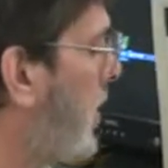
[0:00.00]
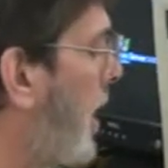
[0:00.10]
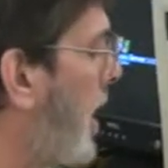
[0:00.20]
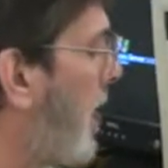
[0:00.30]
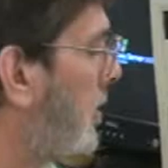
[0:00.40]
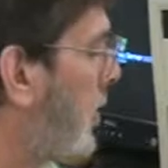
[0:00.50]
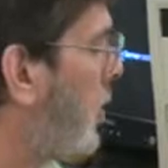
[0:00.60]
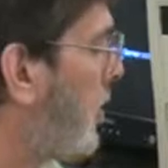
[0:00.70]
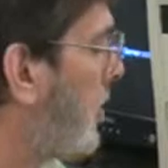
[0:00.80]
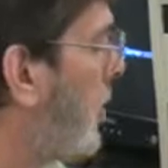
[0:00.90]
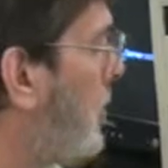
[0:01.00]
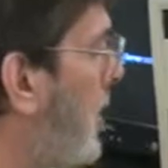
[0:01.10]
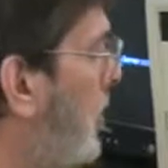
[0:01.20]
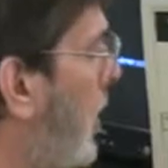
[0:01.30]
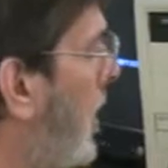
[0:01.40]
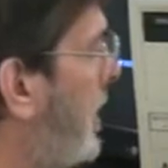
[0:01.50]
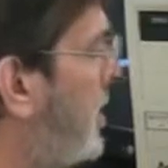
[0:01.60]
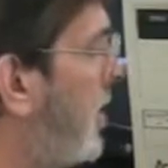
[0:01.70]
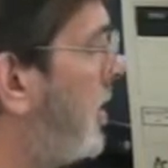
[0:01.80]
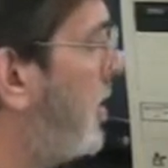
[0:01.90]
And I cooked them the same way he
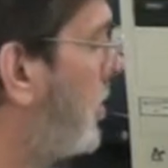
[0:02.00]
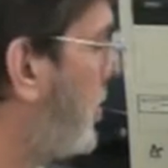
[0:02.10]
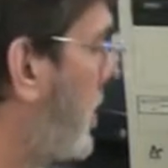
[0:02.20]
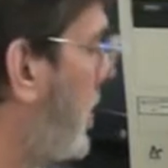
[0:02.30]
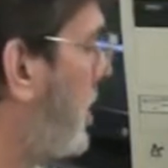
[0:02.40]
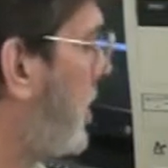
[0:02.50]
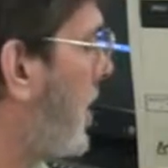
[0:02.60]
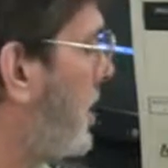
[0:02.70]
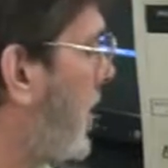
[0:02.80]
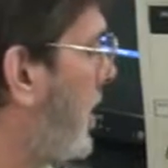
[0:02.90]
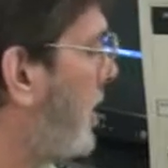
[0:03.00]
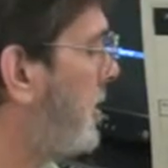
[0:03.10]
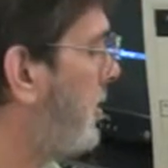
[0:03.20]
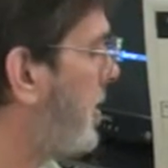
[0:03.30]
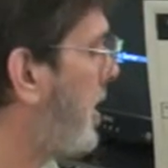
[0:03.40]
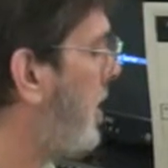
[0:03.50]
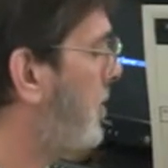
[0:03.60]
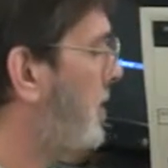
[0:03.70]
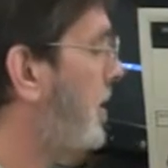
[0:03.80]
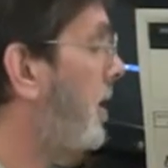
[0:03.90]
said to do them, but I'm not getting as much out
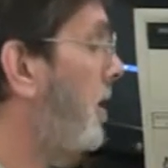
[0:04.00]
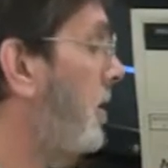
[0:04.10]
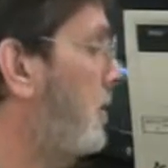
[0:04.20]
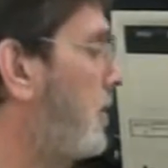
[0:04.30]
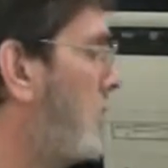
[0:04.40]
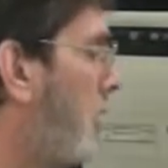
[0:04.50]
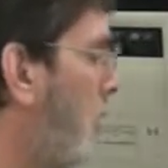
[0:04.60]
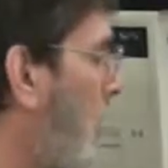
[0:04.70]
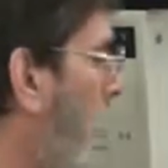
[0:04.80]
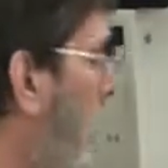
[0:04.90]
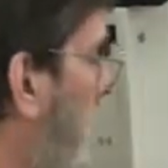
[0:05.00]
of them as he did. I don't know why.